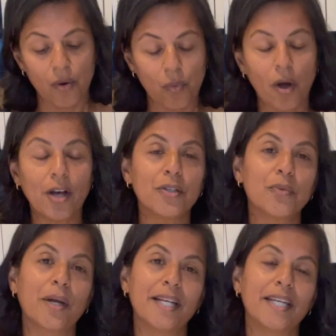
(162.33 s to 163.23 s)
while
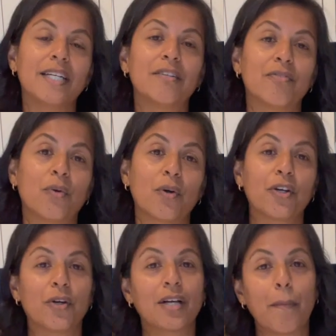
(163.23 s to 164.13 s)
you're waiting for
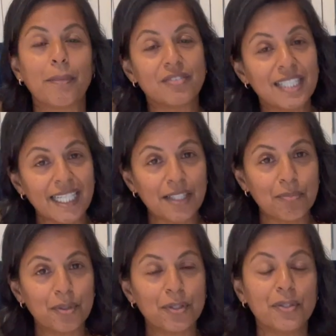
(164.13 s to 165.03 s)
your cup of tea to
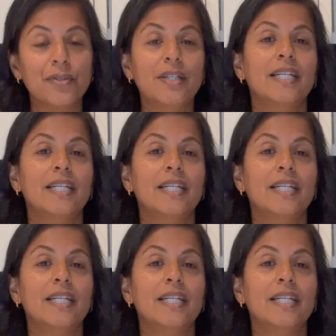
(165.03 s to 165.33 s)
brew